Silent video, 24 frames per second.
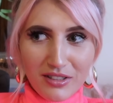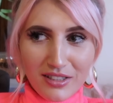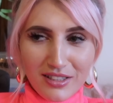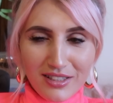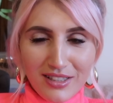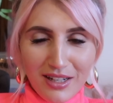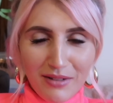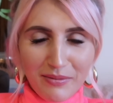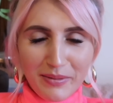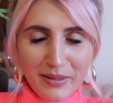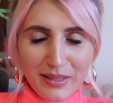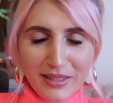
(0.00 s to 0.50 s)
Does
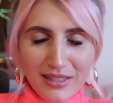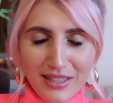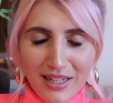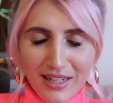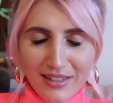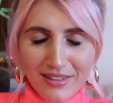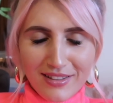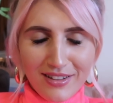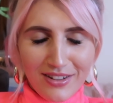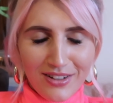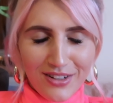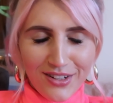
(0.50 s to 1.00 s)
that make
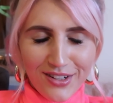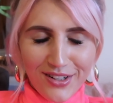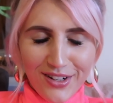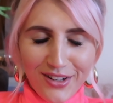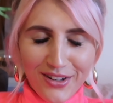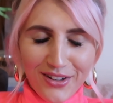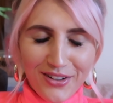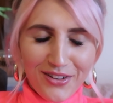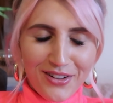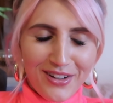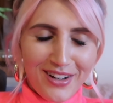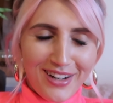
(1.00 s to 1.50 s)
sense? I don't
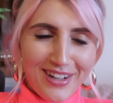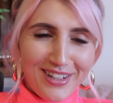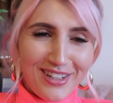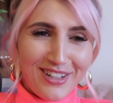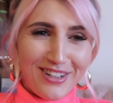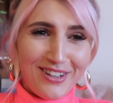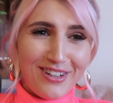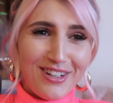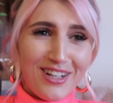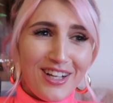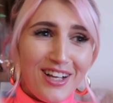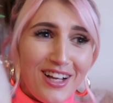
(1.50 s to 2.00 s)

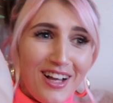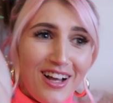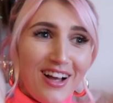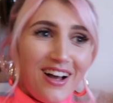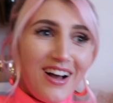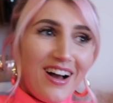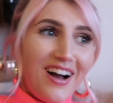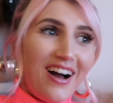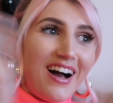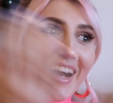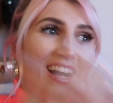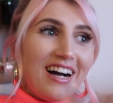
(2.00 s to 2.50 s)

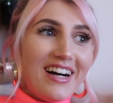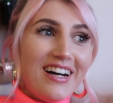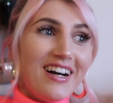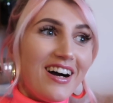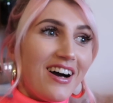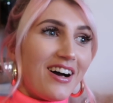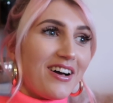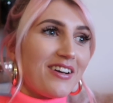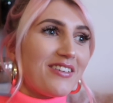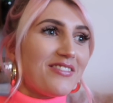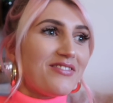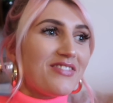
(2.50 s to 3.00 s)

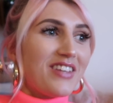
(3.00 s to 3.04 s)
know.